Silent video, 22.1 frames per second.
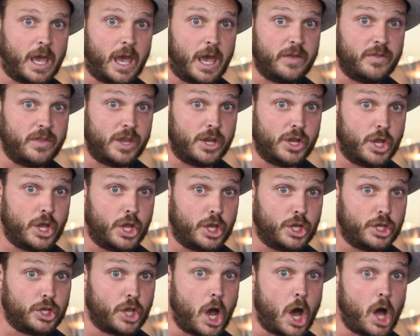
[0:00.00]
and then
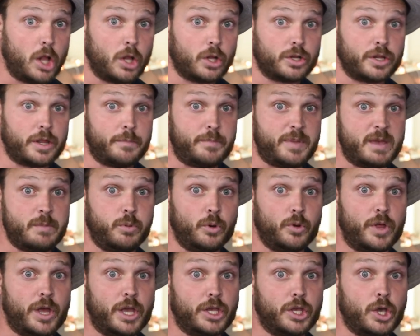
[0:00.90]
y'all are the
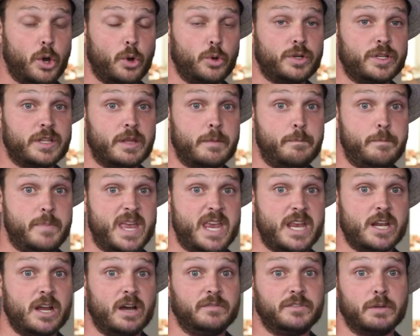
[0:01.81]
people that go to the
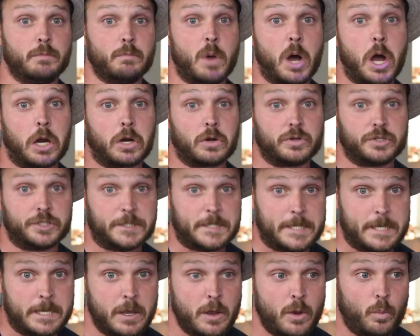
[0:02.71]
beat of
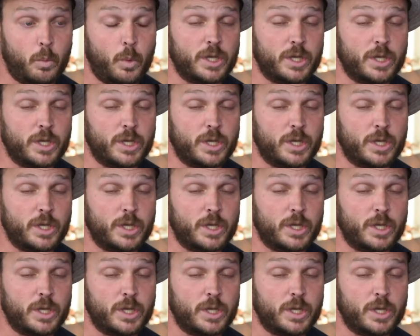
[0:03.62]
democracy,